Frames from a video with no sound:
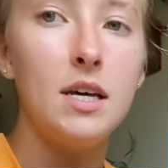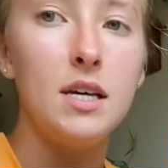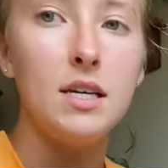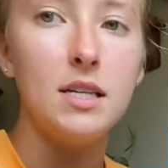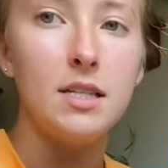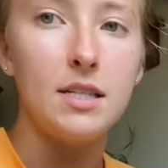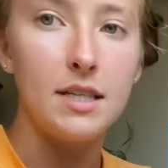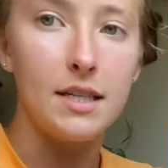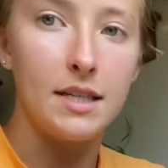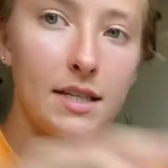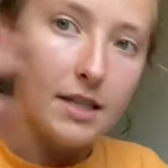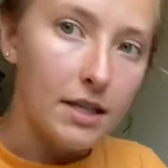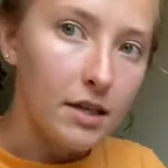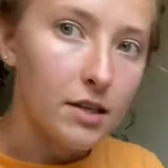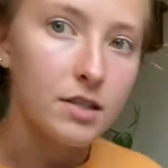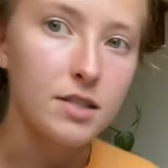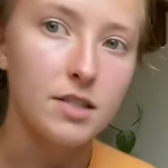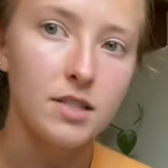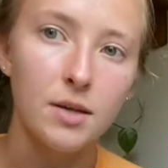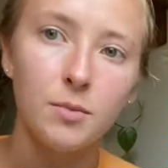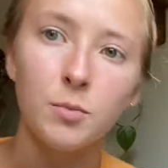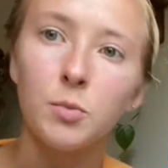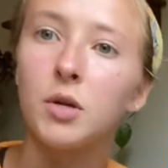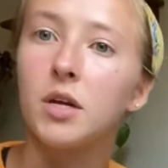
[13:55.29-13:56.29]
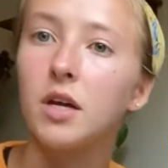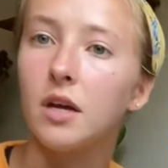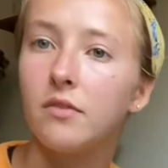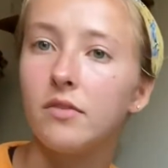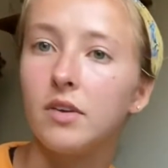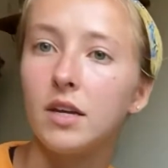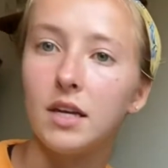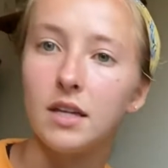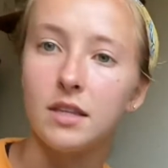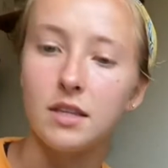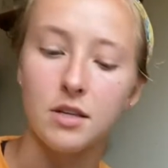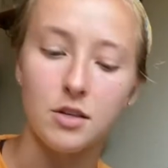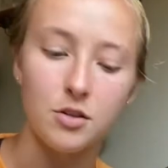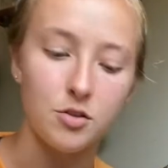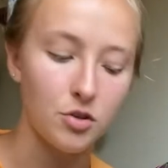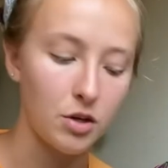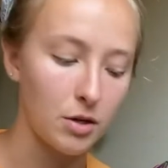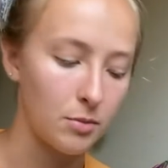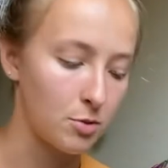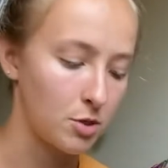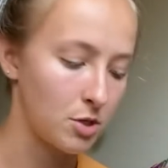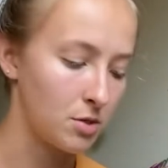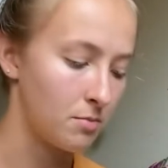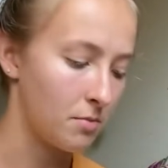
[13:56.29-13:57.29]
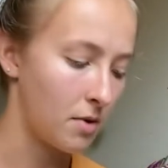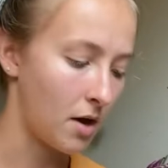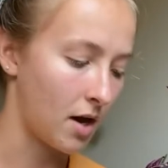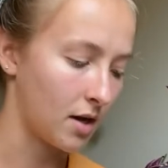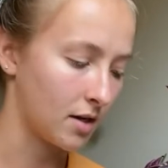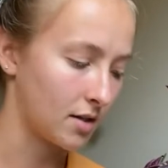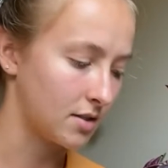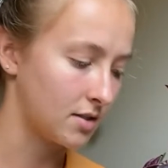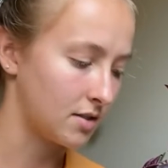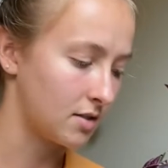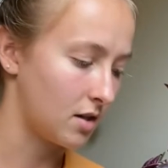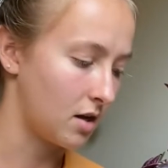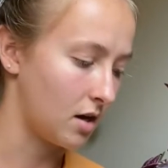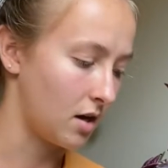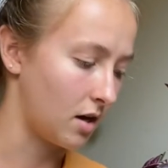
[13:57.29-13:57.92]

detailed summary of it in the description box.